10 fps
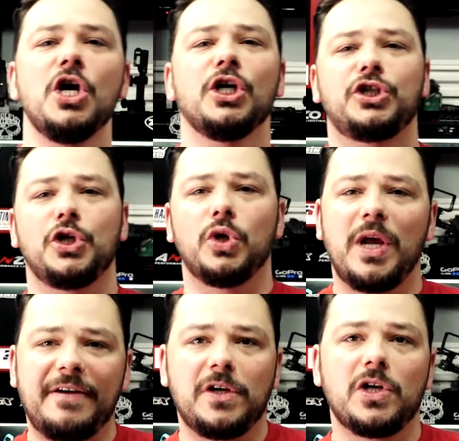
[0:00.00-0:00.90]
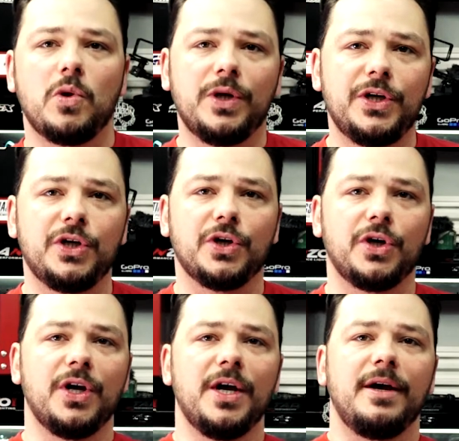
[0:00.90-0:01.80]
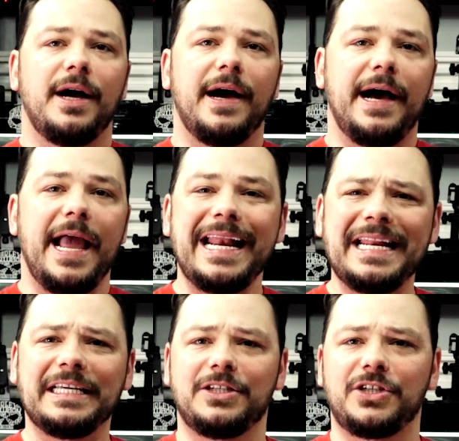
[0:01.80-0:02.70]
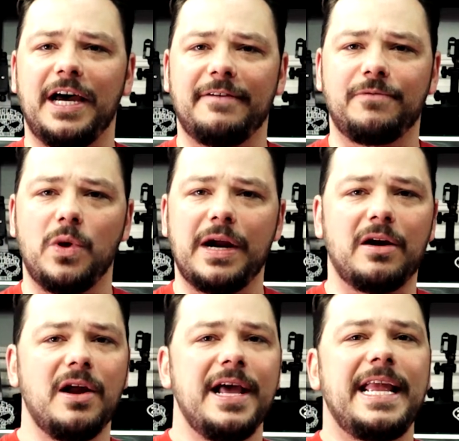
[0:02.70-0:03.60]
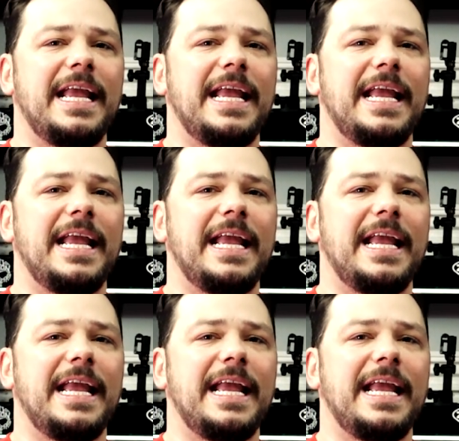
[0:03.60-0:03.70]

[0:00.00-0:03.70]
so you don't have to go into your editing software